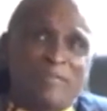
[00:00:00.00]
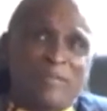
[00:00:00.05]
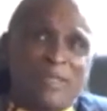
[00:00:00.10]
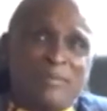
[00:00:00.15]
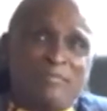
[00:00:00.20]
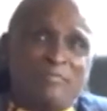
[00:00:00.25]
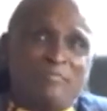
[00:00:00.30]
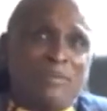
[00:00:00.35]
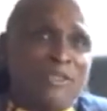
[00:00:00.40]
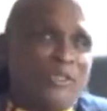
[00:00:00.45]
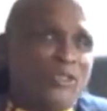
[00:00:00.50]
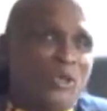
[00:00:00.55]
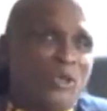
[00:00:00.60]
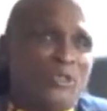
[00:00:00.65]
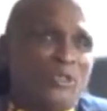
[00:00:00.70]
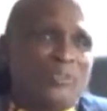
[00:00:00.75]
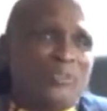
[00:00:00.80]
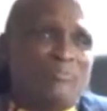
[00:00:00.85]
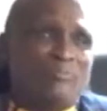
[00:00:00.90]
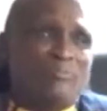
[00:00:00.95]

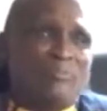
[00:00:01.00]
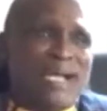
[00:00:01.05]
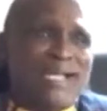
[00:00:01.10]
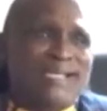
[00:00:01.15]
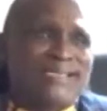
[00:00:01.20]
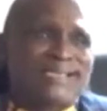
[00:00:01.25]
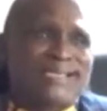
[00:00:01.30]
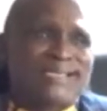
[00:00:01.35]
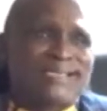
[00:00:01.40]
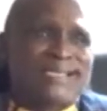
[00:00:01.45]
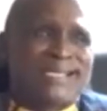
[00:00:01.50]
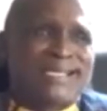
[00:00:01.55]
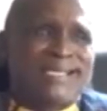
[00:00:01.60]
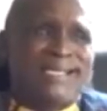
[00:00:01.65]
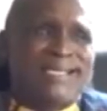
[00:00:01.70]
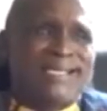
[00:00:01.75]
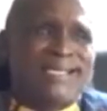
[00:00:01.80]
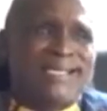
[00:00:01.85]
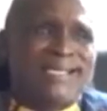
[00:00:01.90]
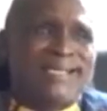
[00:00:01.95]
beyond man's
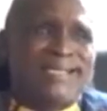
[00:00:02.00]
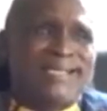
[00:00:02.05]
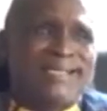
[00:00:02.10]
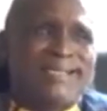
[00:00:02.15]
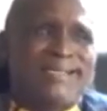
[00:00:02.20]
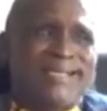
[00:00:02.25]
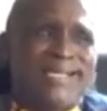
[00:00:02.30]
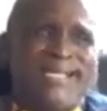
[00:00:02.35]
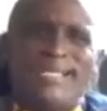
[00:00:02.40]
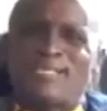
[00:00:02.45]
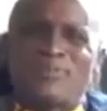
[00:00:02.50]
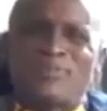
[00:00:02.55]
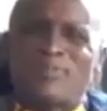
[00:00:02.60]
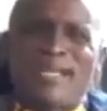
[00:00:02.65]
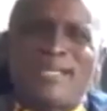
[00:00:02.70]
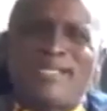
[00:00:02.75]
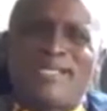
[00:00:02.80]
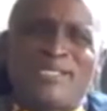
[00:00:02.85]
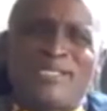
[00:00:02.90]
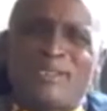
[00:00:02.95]

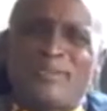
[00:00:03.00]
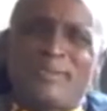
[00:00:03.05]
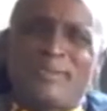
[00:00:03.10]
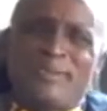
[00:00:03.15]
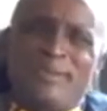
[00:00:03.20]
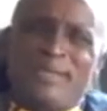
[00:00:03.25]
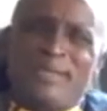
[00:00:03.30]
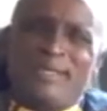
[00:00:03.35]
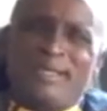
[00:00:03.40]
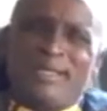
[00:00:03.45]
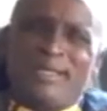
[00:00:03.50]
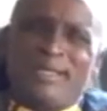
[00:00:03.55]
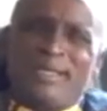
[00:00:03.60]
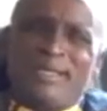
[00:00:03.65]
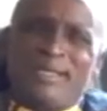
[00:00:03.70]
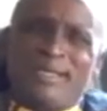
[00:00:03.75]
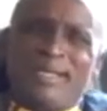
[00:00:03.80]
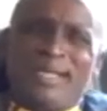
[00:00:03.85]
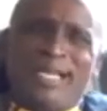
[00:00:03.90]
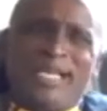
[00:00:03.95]
explanation.
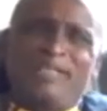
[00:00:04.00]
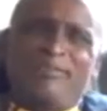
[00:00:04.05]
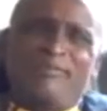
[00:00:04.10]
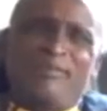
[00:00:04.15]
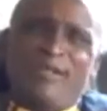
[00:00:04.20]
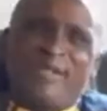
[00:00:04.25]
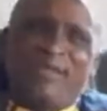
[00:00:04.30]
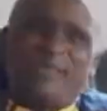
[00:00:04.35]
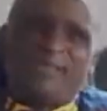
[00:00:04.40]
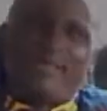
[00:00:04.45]
He had faith.